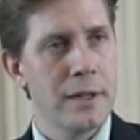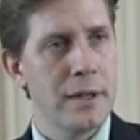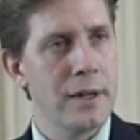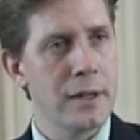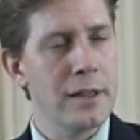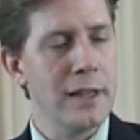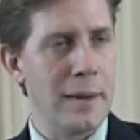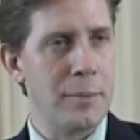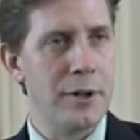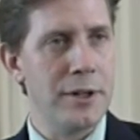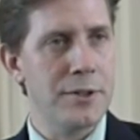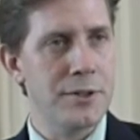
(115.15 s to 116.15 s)
uh,
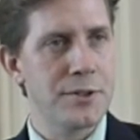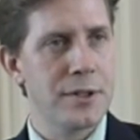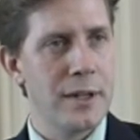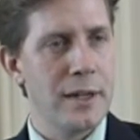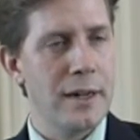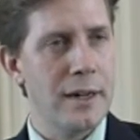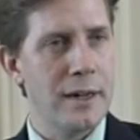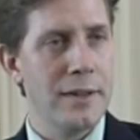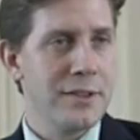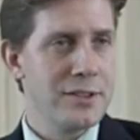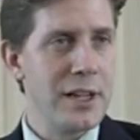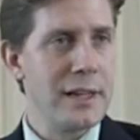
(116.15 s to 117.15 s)
collaborators, uh, and
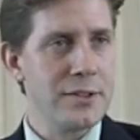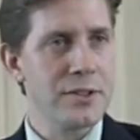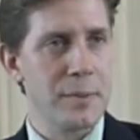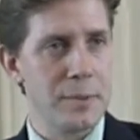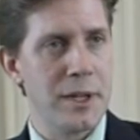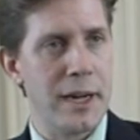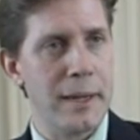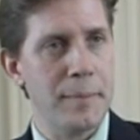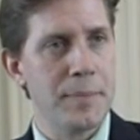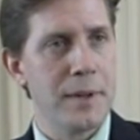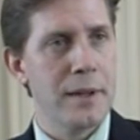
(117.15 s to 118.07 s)
that's taken some time.